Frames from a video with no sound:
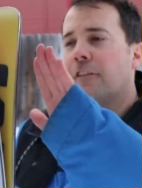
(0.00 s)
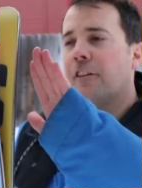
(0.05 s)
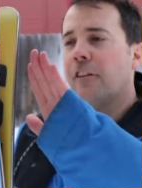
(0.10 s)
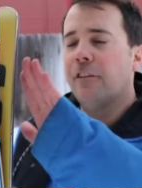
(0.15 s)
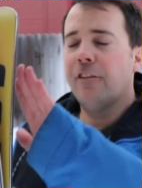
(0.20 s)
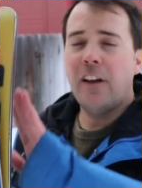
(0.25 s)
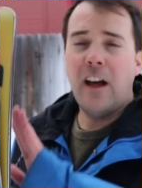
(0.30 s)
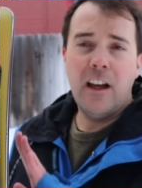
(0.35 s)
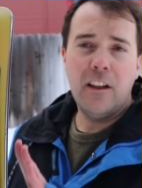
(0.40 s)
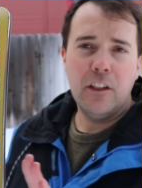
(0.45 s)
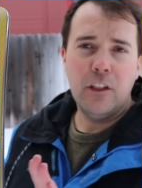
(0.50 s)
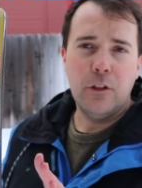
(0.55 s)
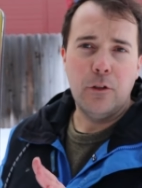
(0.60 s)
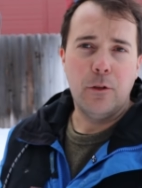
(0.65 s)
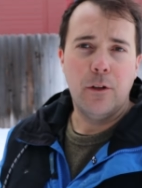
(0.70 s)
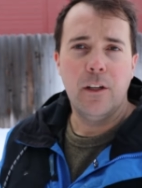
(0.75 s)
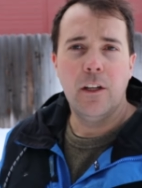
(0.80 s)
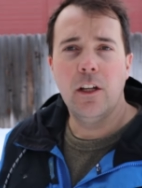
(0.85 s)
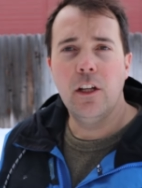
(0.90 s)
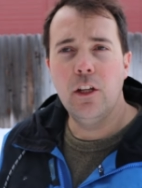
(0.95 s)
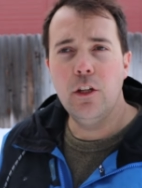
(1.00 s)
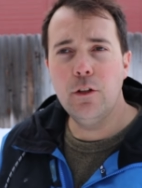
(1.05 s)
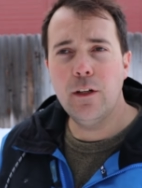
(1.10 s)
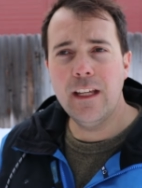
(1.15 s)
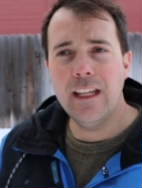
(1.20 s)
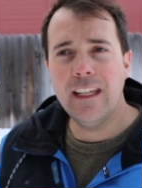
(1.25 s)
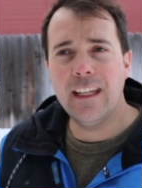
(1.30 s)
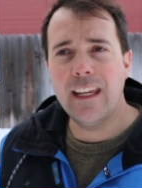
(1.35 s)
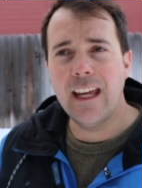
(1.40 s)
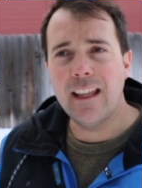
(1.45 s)
For value, you
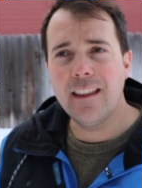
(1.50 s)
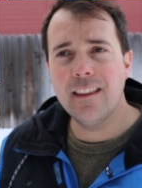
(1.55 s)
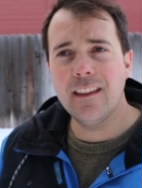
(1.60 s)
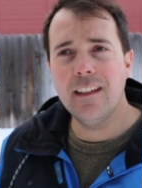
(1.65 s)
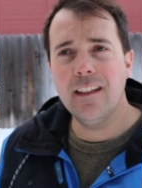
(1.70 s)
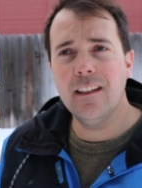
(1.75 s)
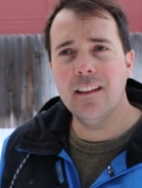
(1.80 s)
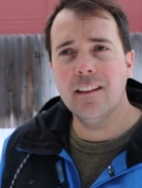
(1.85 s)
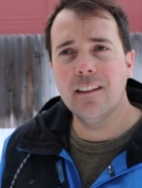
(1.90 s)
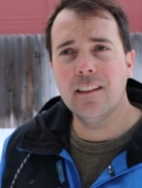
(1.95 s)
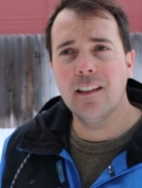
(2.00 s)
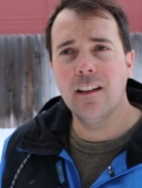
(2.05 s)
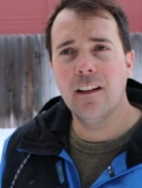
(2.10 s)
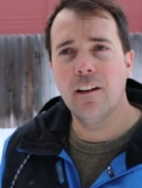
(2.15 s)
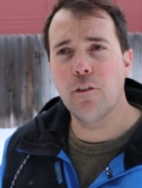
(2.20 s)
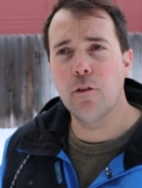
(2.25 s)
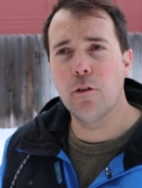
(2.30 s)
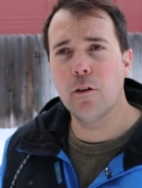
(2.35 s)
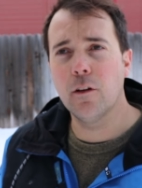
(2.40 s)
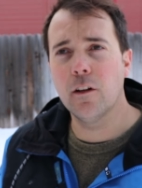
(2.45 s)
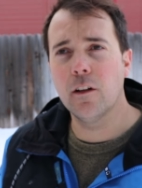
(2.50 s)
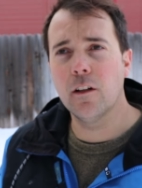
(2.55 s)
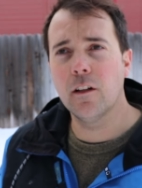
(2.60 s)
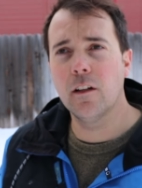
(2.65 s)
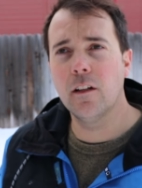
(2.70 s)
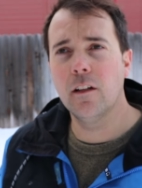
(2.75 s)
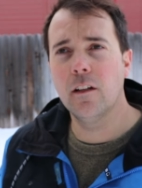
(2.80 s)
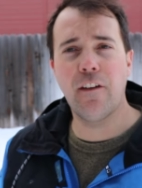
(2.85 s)
can get these for